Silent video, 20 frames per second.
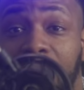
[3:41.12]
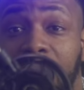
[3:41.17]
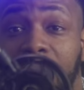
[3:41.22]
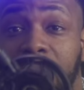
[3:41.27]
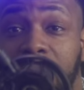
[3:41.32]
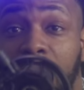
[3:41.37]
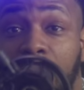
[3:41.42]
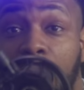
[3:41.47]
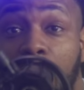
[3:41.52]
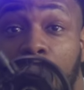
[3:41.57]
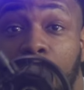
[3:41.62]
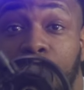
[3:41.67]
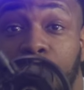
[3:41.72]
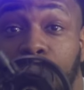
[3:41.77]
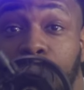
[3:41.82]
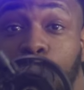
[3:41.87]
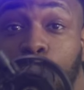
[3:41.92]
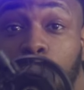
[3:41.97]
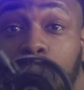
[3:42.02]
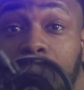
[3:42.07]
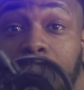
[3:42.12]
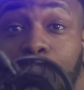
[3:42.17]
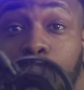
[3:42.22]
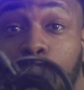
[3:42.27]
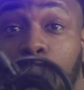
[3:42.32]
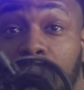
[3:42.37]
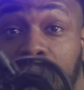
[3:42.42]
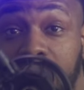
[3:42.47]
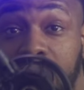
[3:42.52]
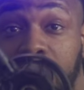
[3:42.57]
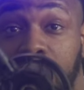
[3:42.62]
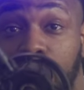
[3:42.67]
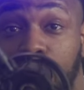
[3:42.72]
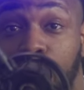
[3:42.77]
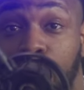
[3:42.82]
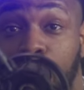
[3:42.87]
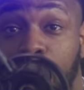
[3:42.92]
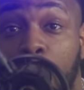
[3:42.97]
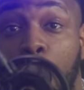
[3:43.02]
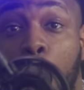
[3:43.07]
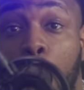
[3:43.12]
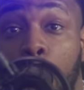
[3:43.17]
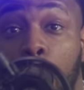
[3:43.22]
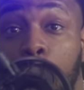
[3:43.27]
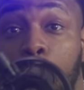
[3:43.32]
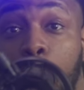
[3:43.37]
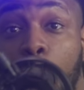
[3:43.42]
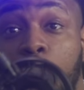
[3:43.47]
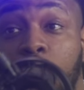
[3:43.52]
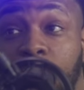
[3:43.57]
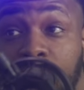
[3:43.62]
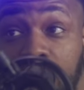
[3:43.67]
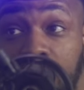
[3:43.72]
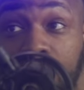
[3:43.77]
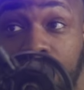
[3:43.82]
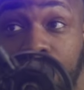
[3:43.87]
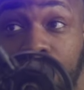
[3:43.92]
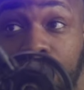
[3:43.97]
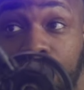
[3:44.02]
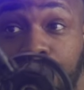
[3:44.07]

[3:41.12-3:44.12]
to under 20 points. Both of them.